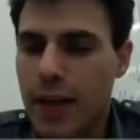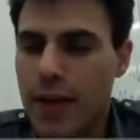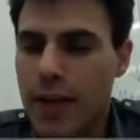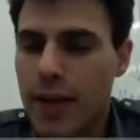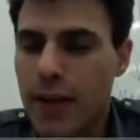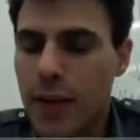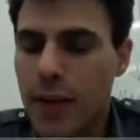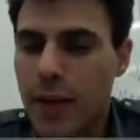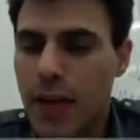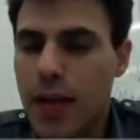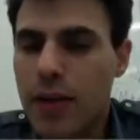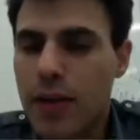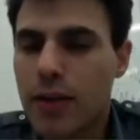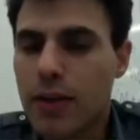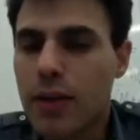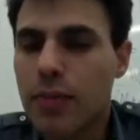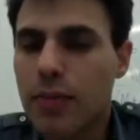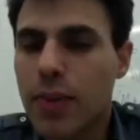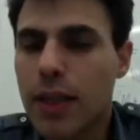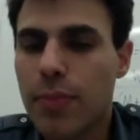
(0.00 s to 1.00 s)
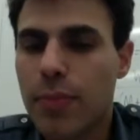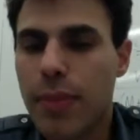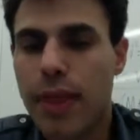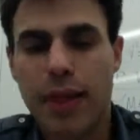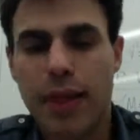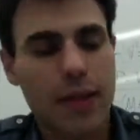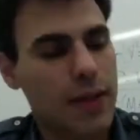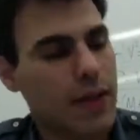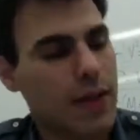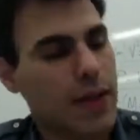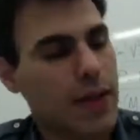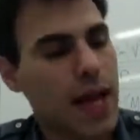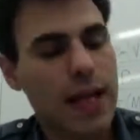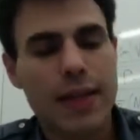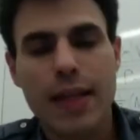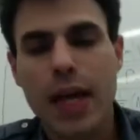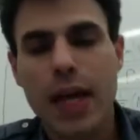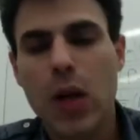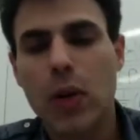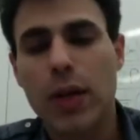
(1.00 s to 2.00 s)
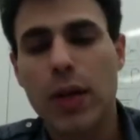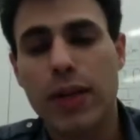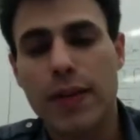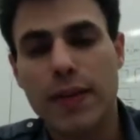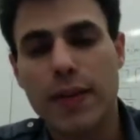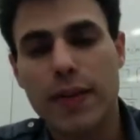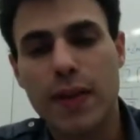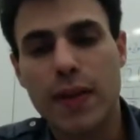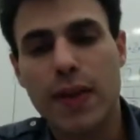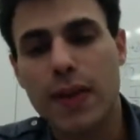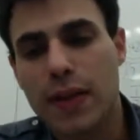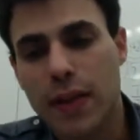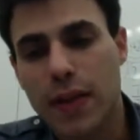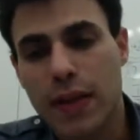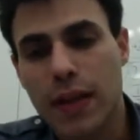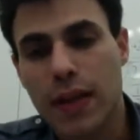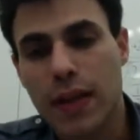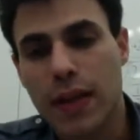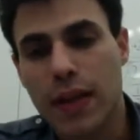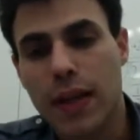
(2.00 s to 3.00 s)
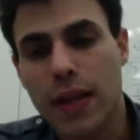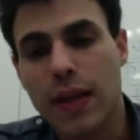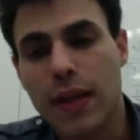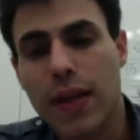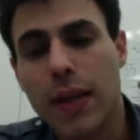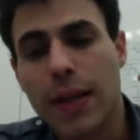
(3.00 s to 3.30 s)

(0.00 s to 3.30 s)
do that a little bit because that's how it sucks in the